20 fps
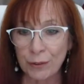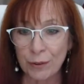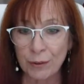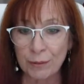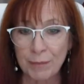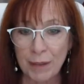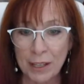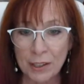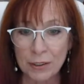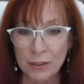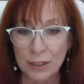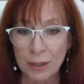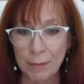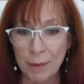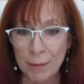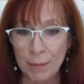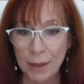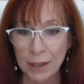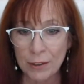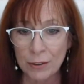So let
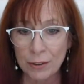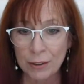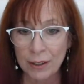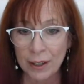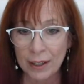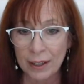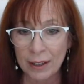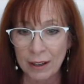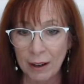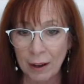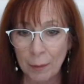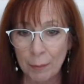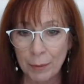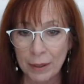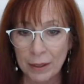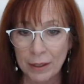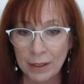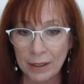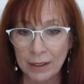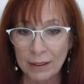me make sure I
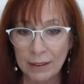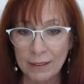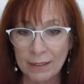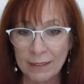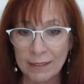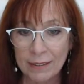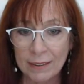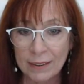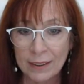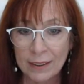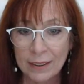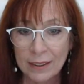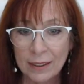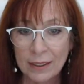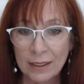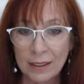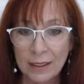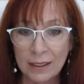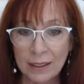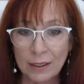copy this.
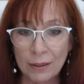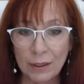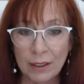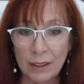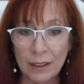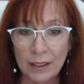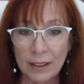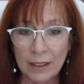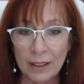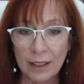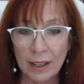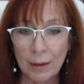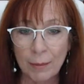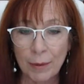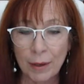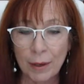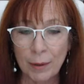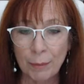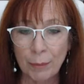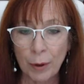Okay, and I'm
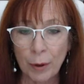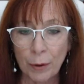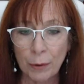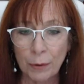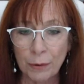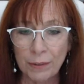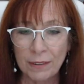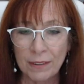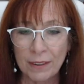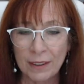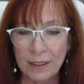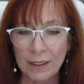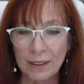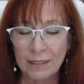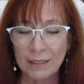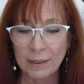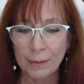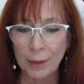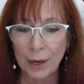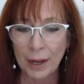going to post
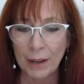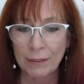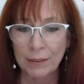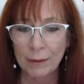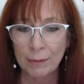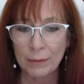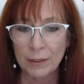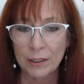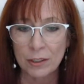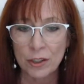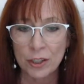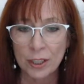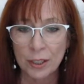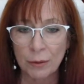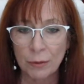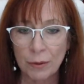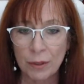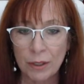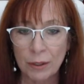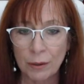this, but I have something to
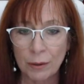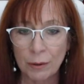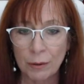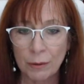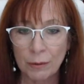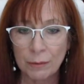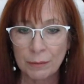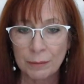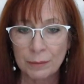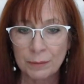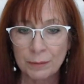share with you.